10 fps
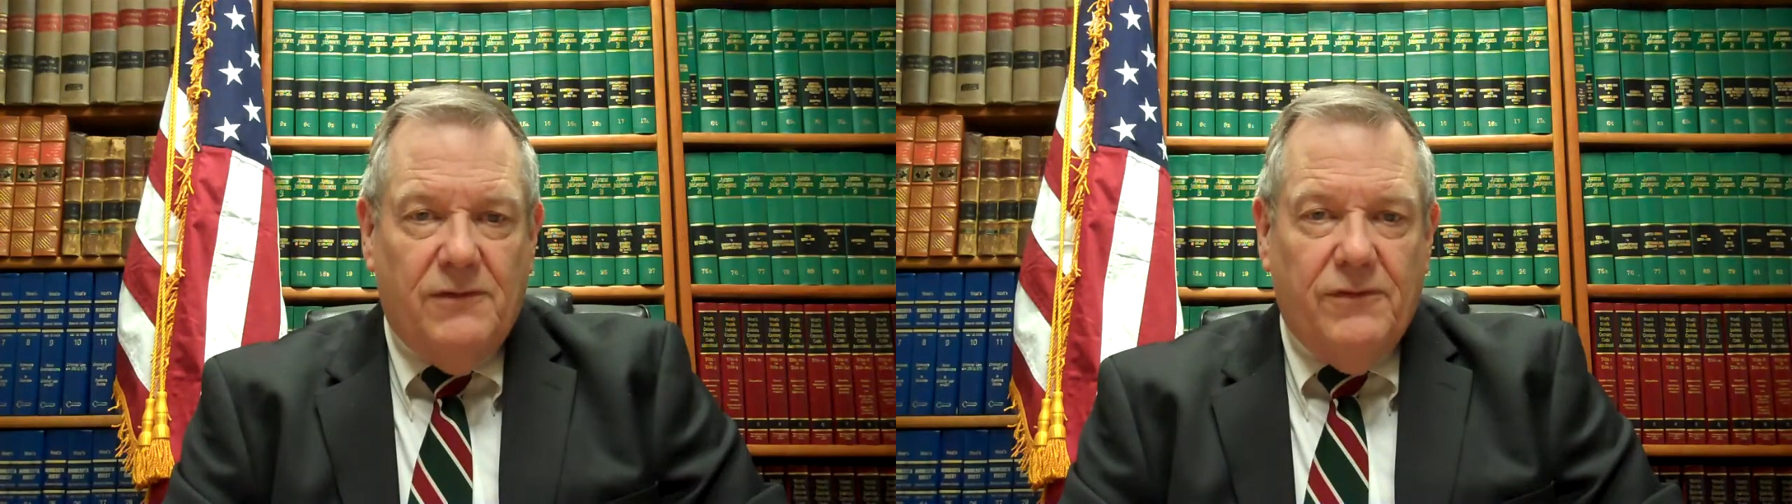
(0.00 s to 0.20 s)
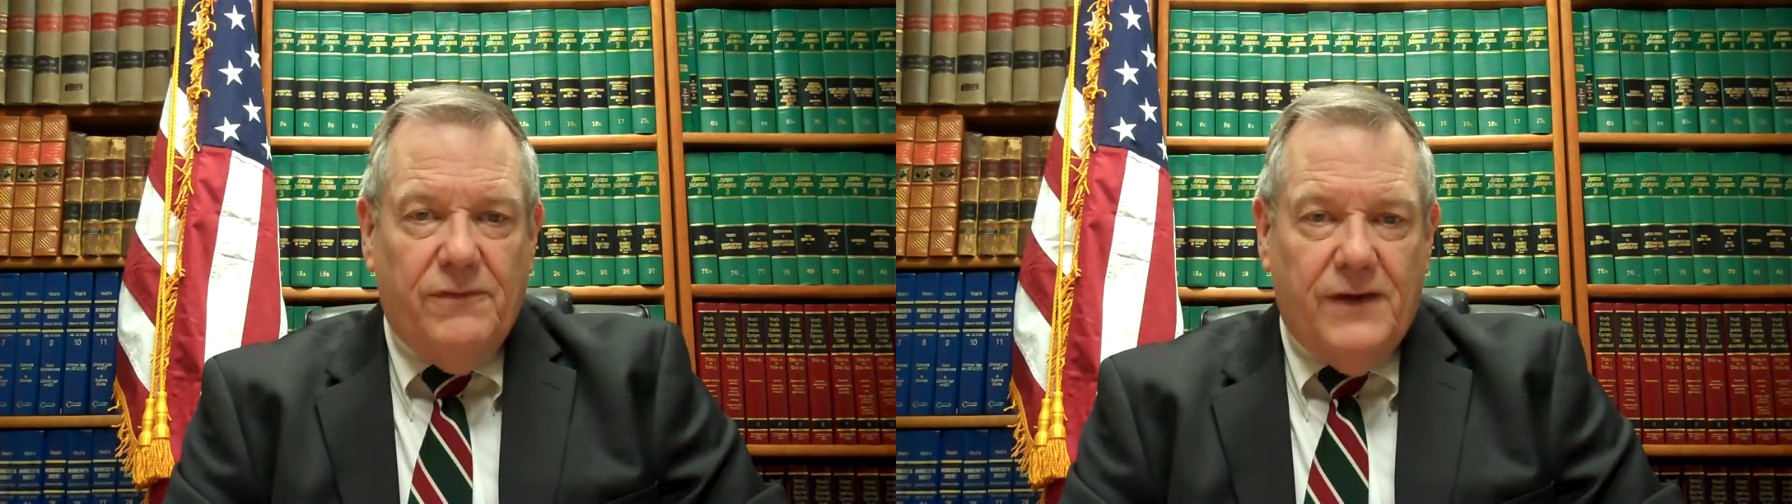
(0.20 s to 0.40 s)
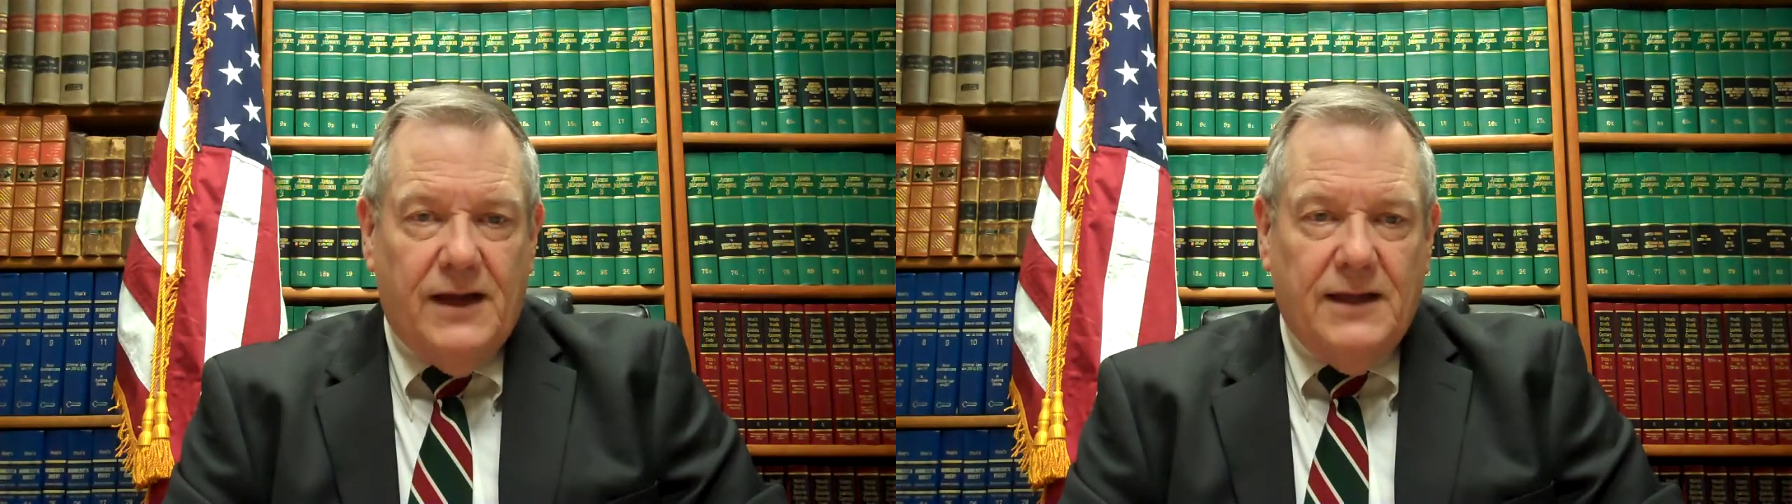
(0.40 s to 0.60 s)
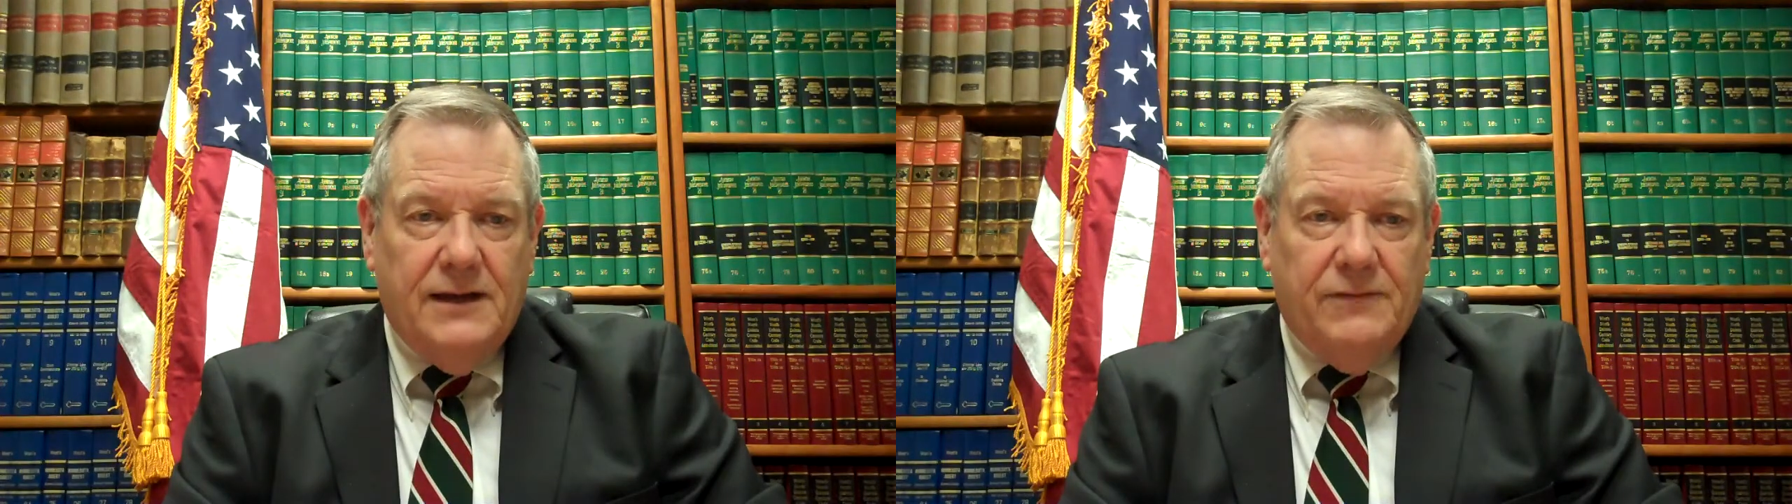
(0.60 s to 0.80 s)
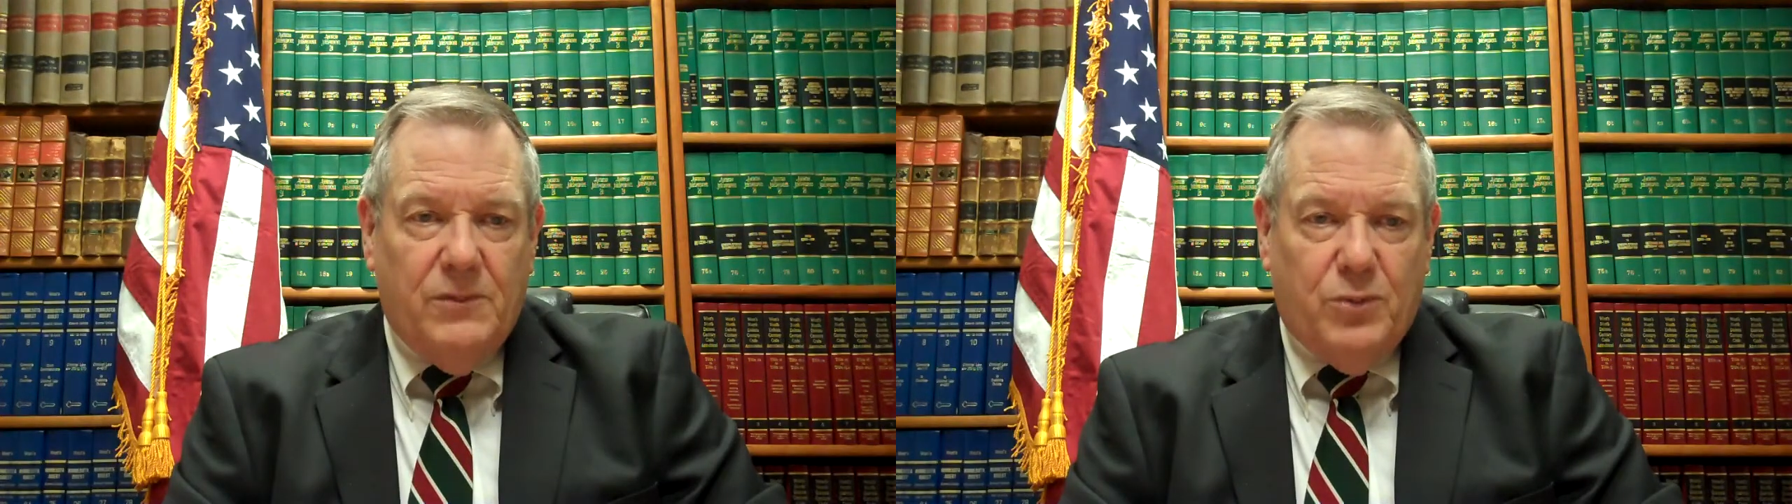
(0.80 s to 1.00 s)
of the
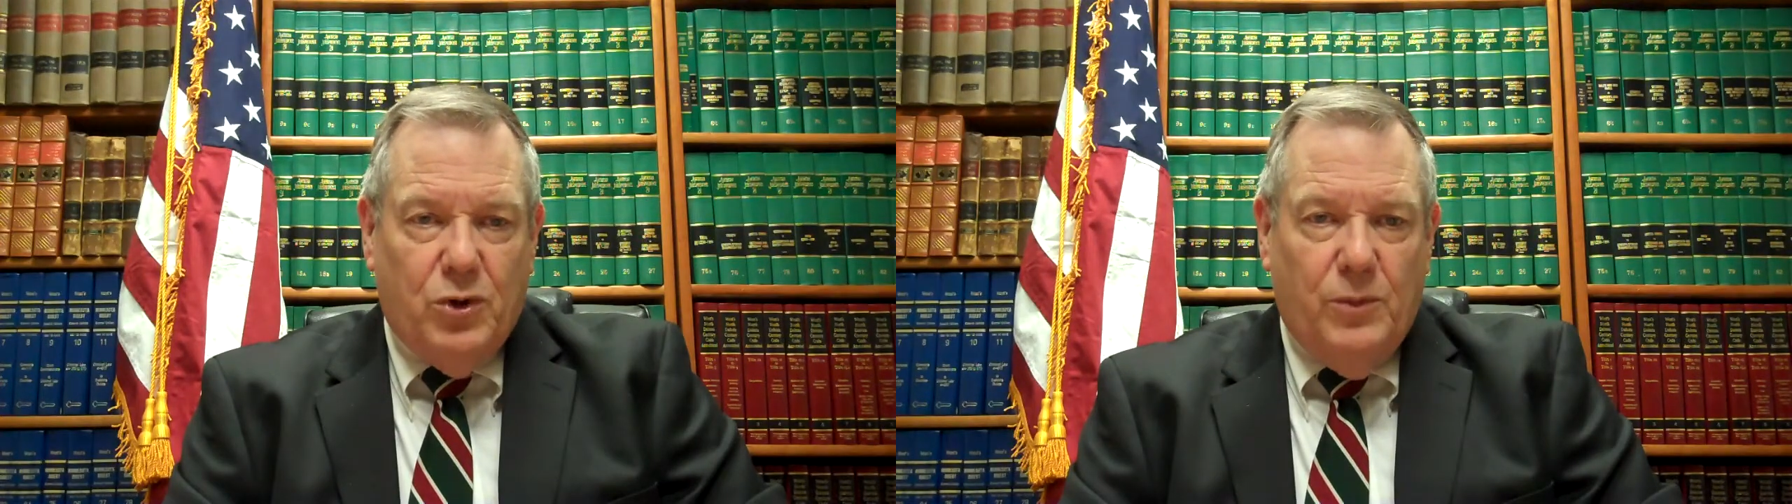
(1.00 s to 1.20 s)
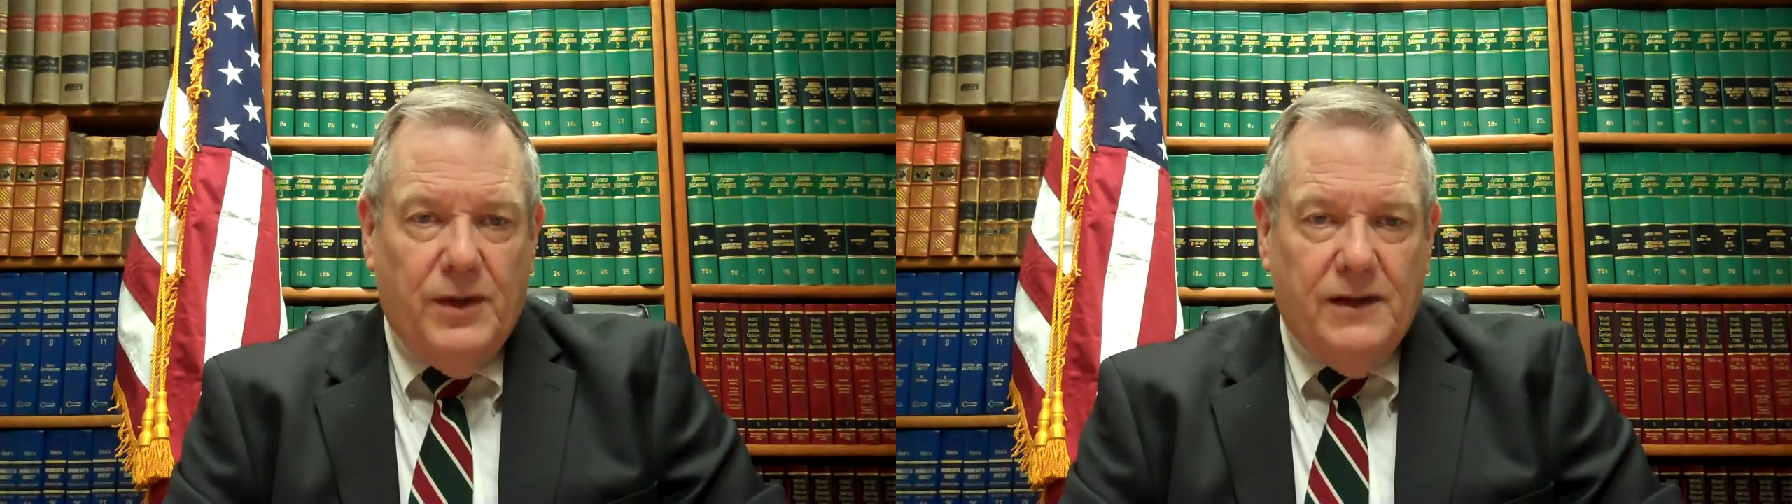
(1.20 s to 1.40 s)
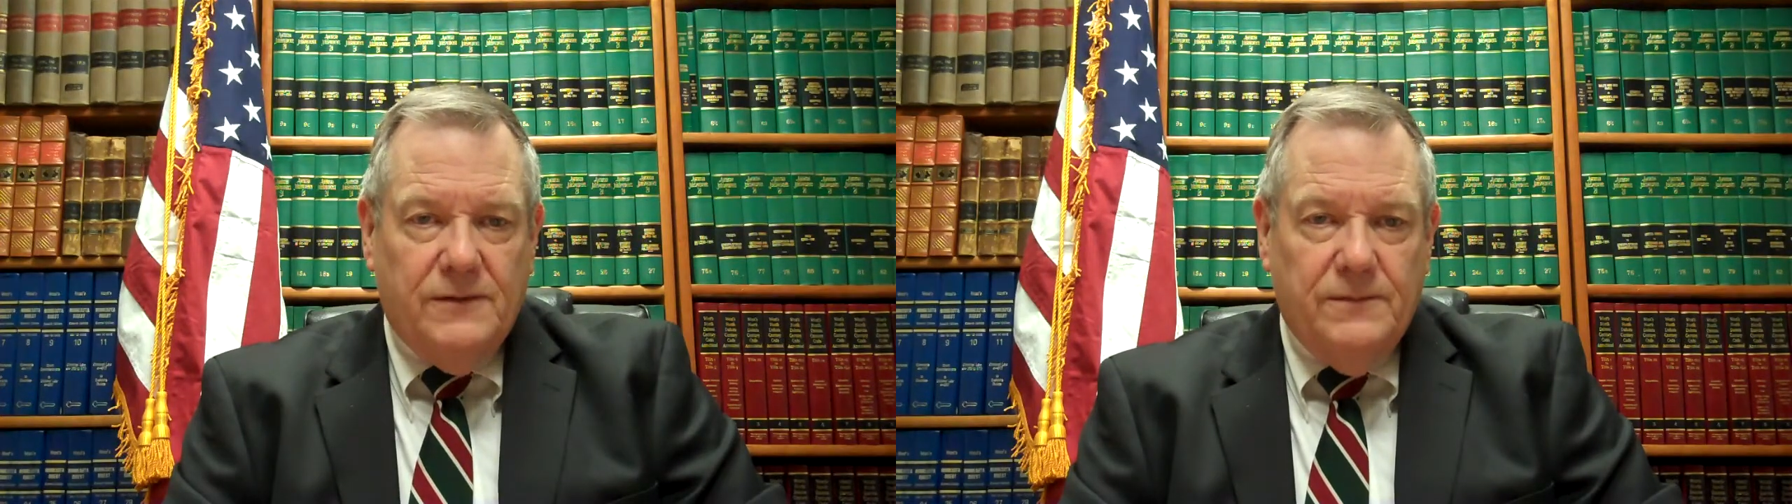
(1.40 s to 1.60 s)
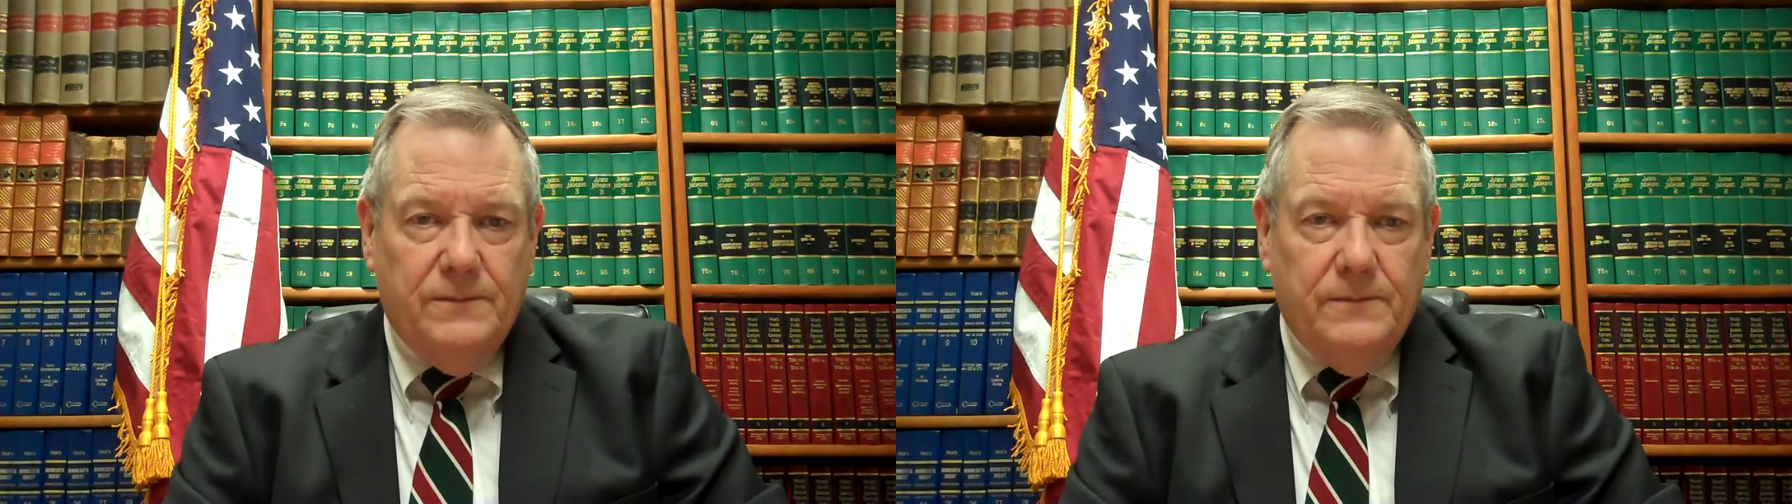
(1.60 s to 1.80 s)
filing of the probate.